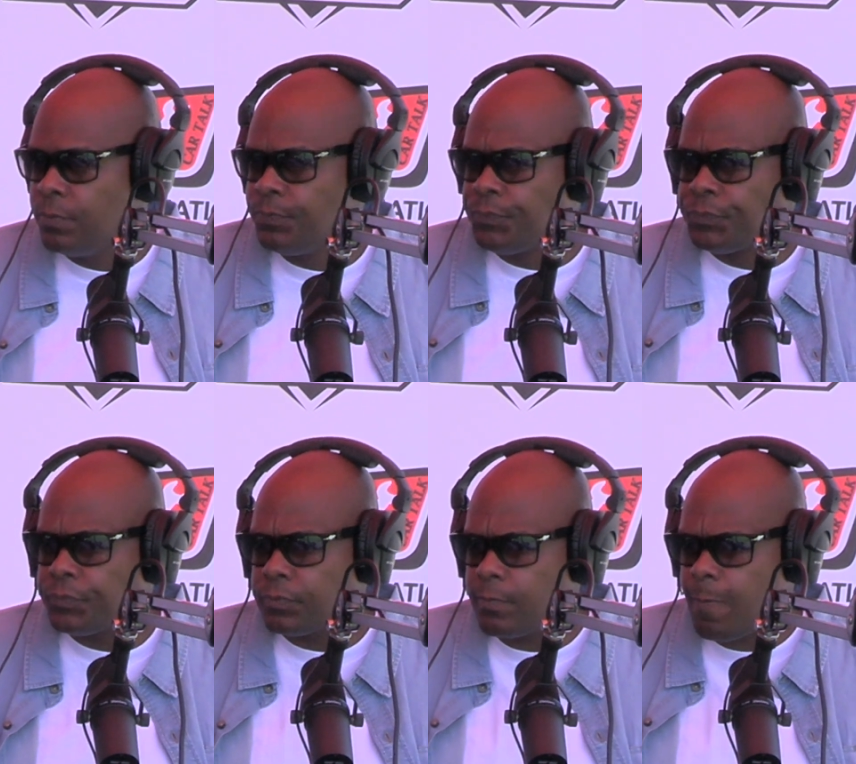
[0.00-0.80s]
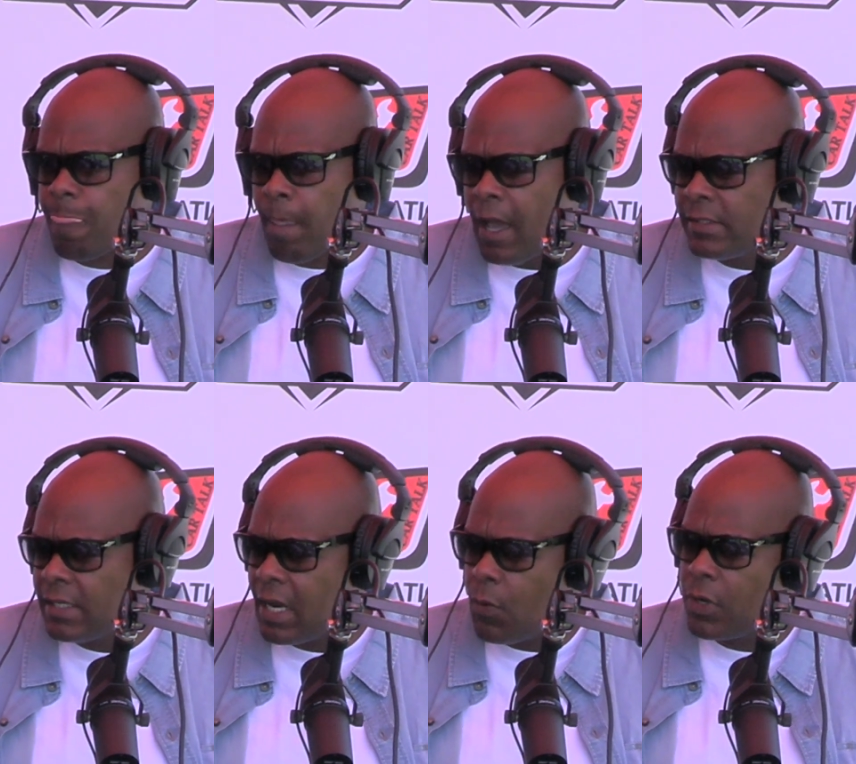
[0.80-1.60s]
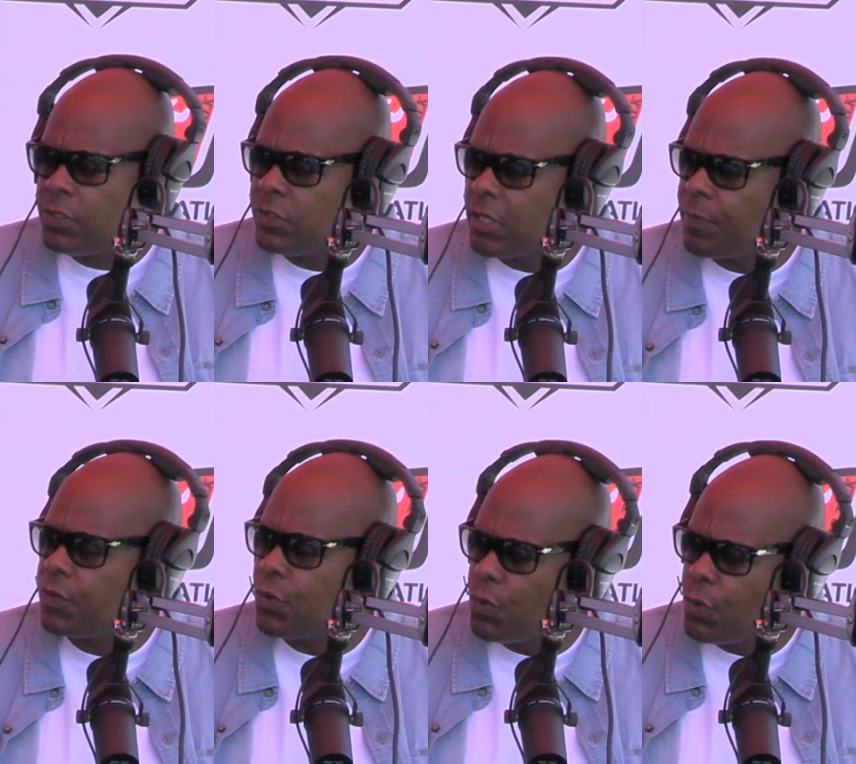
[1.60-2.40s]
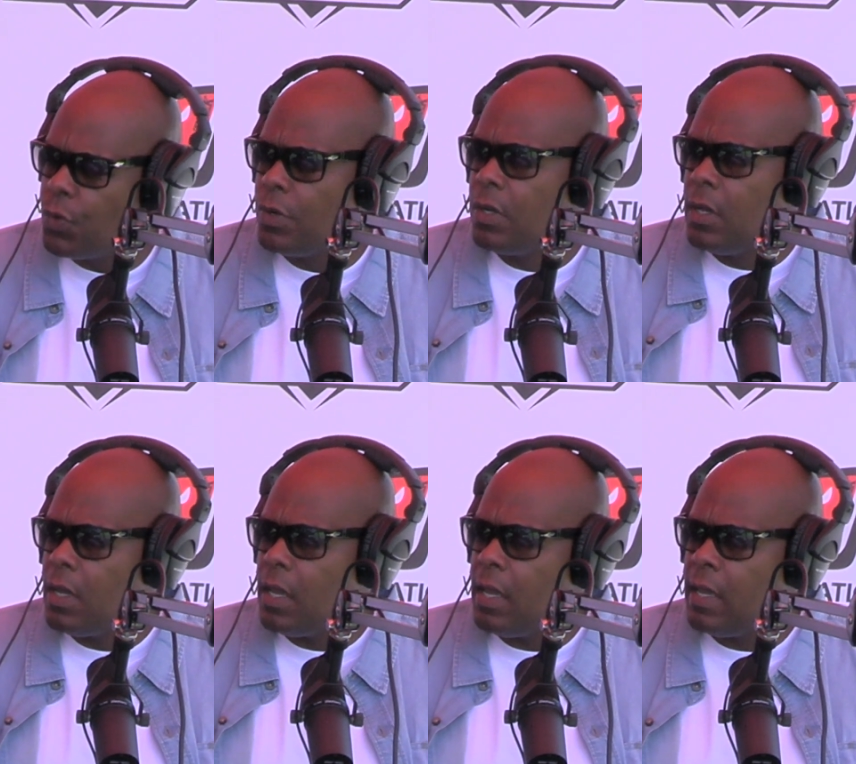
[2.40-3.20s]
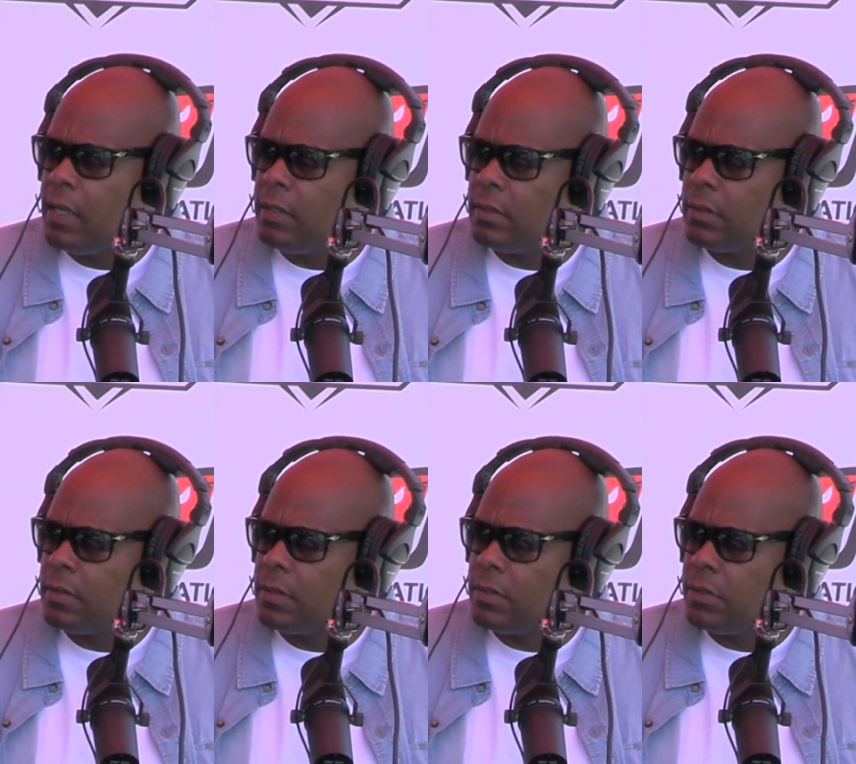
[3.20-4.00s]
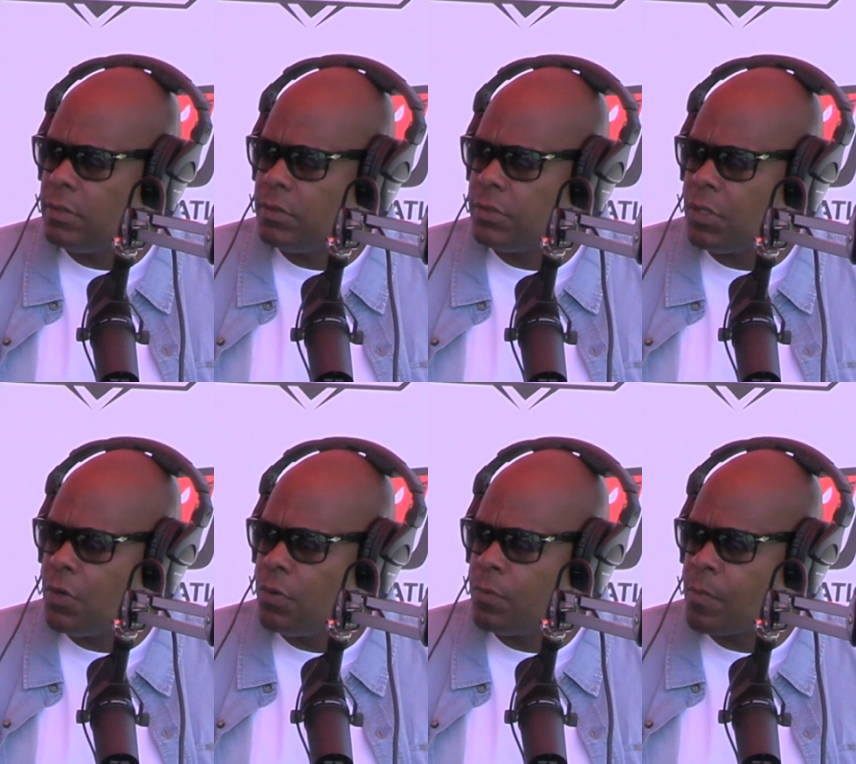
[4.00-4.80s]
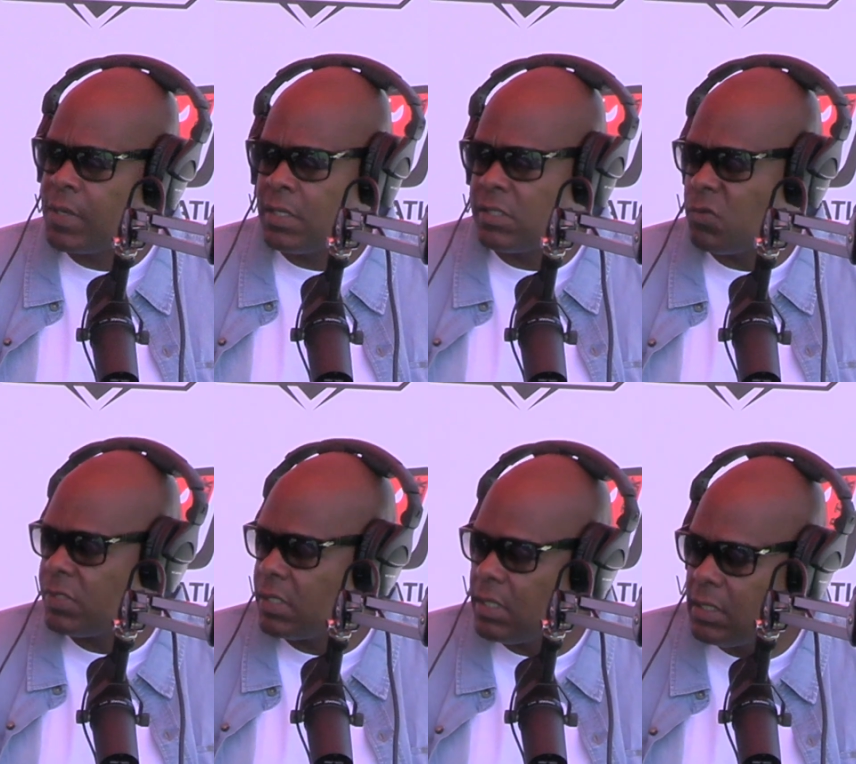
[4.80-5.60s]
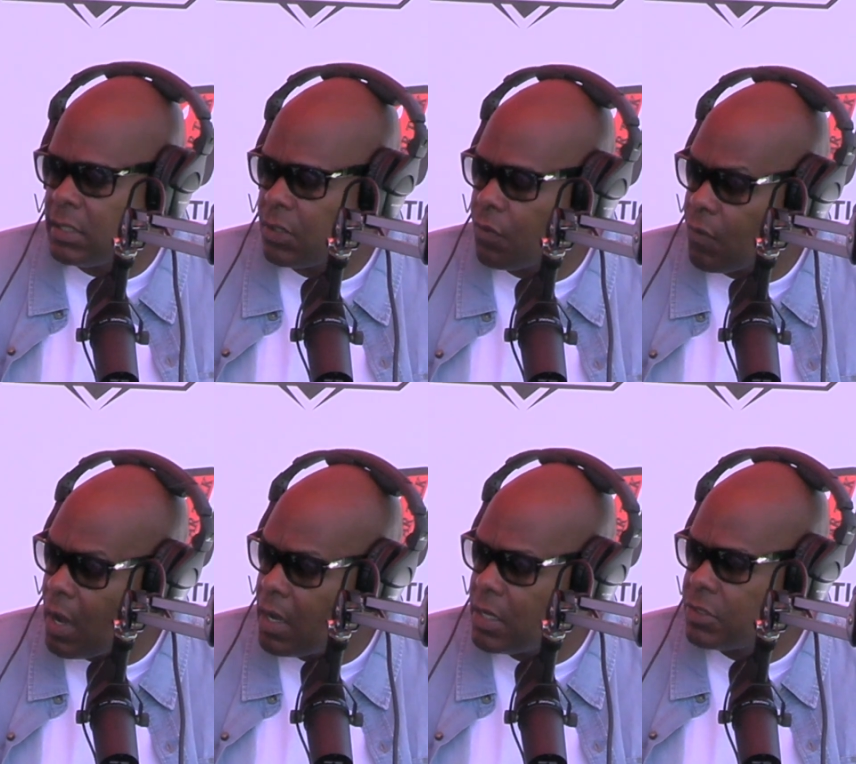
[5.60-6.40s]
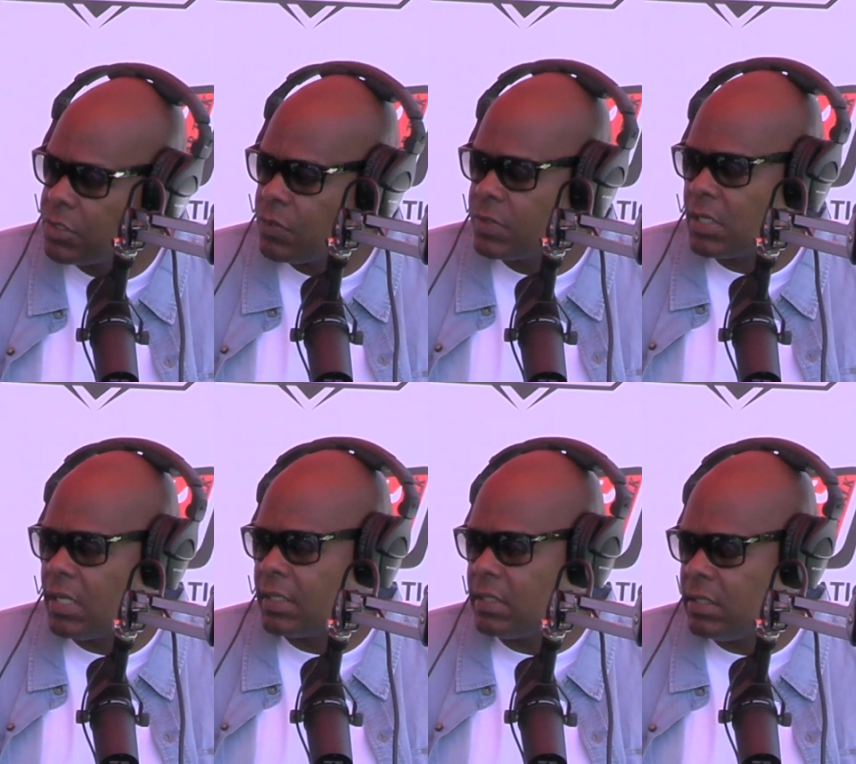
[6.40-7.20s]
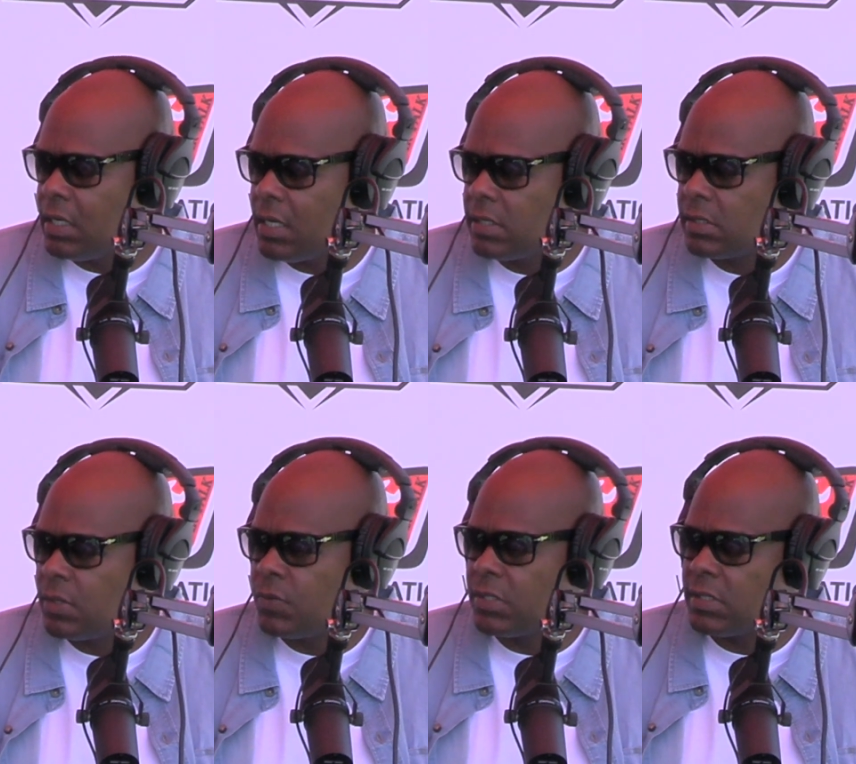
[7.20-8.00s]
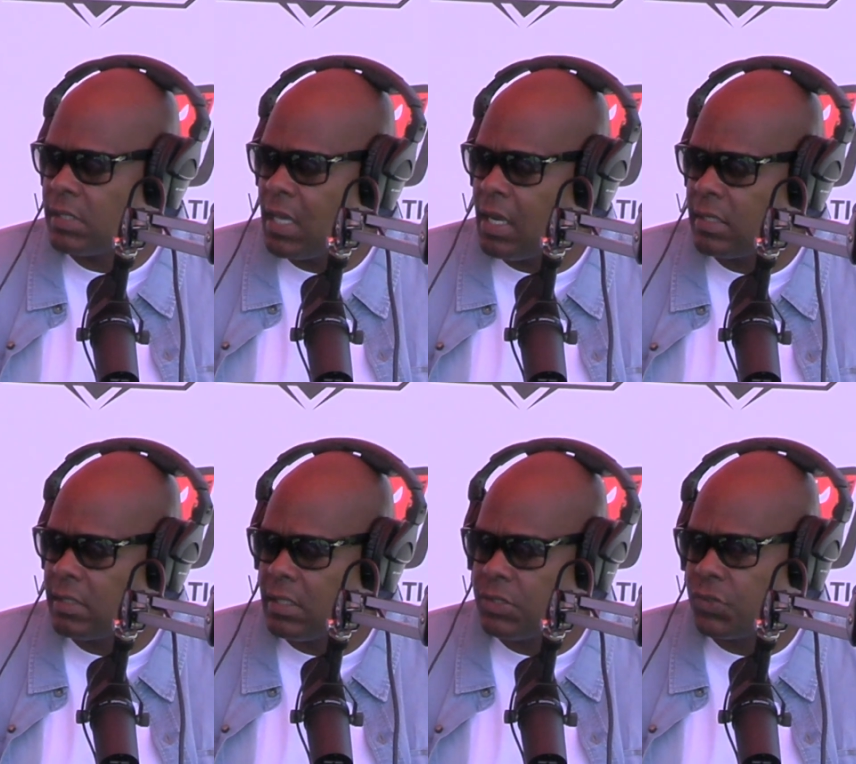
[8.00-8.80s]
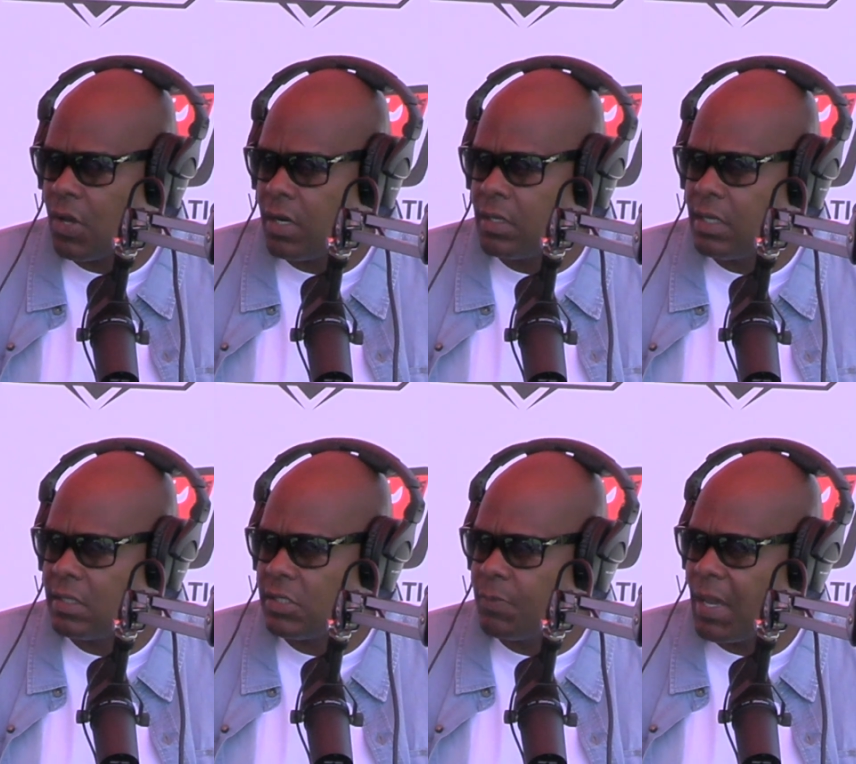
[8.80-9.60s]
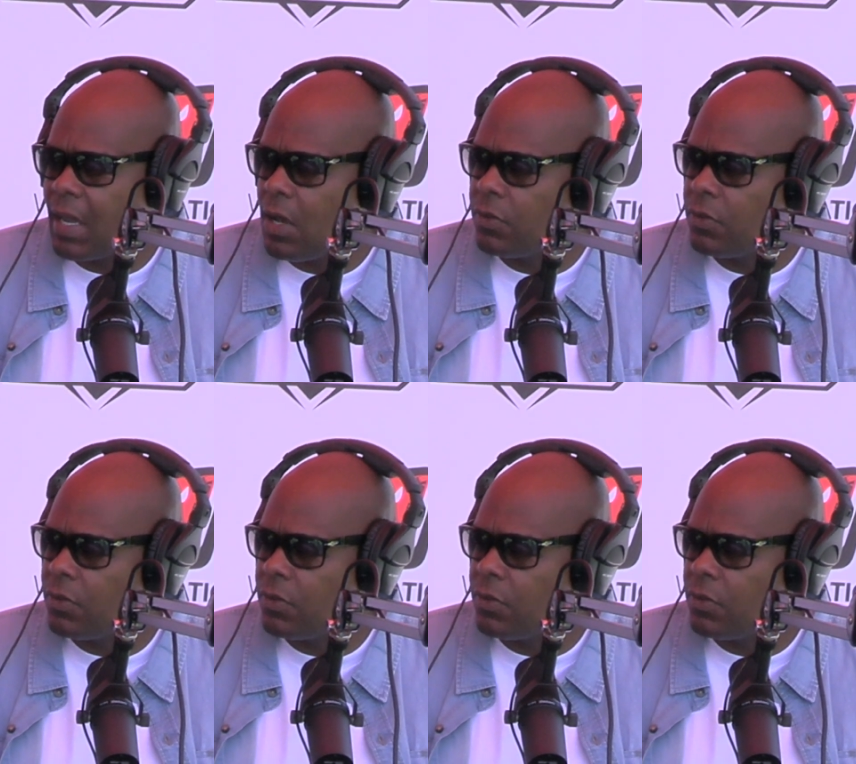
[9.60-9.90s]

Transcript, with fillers: So I said, I want to do something cool. And so, because it was sitting in the garage, it was collecting dust, it was this and that, I said, let's try to get this